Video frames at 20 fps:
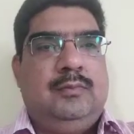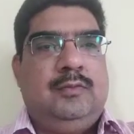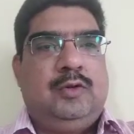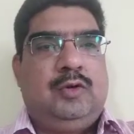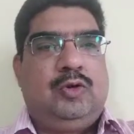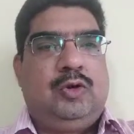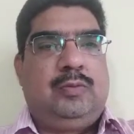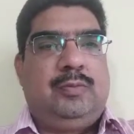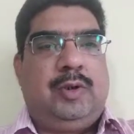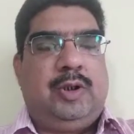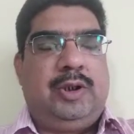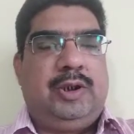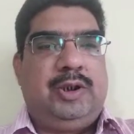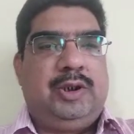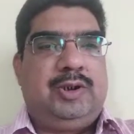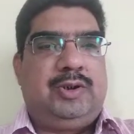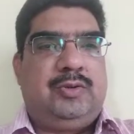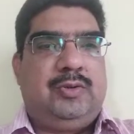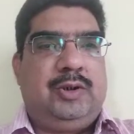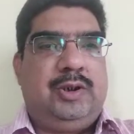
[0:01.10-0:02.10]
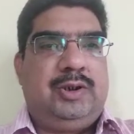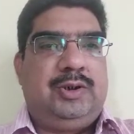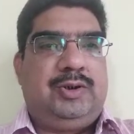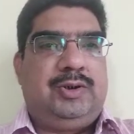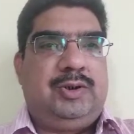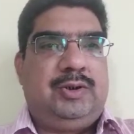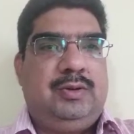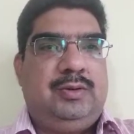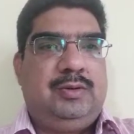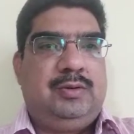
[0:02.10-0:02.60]
Good morning,
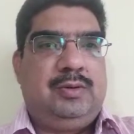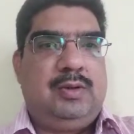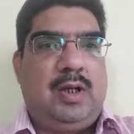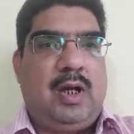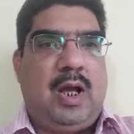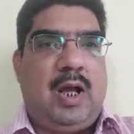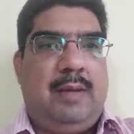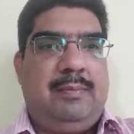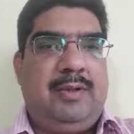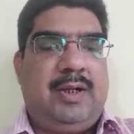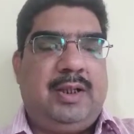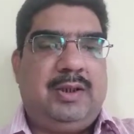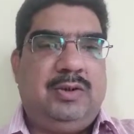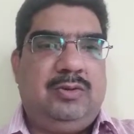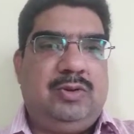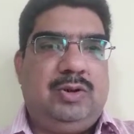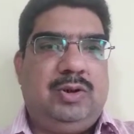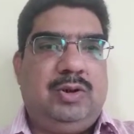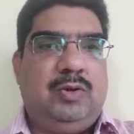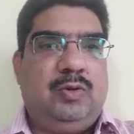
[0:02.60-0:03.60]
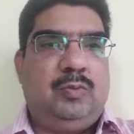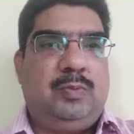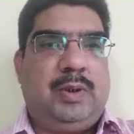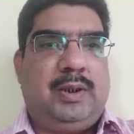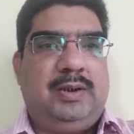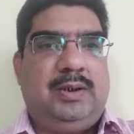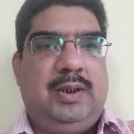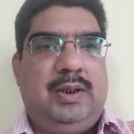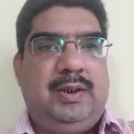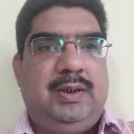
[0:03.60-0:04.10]
students. I am Rajiv Ranjan
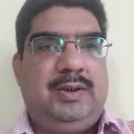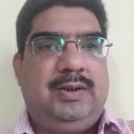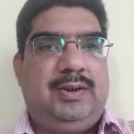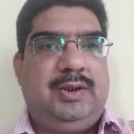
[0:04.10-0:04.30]
Upadhyay,